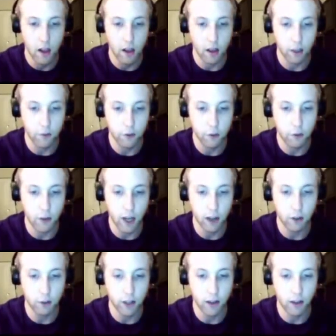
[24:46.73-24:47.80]
if you fire a
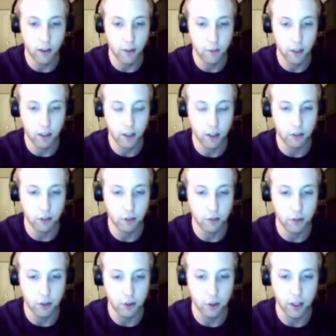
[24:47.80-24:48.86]
flare and then realize
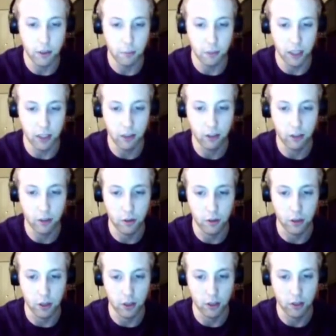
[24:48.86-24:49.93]
you didn't mean to,
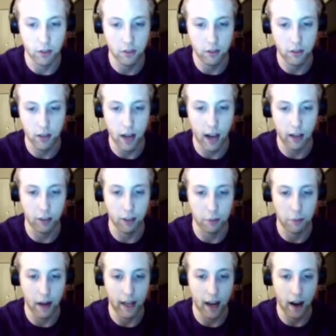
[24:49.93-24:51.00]
you can just exit
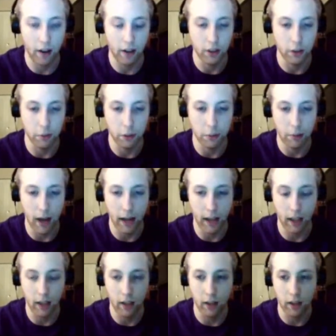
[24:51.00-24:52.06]
back out and you'll be back
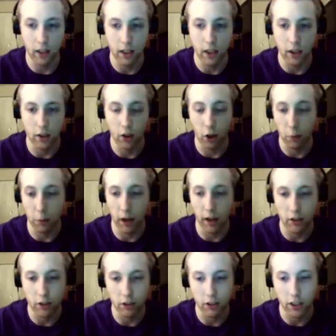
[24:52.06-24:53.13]
in the
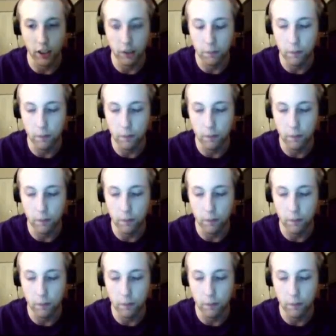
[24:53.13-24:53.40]
co-pilot seat.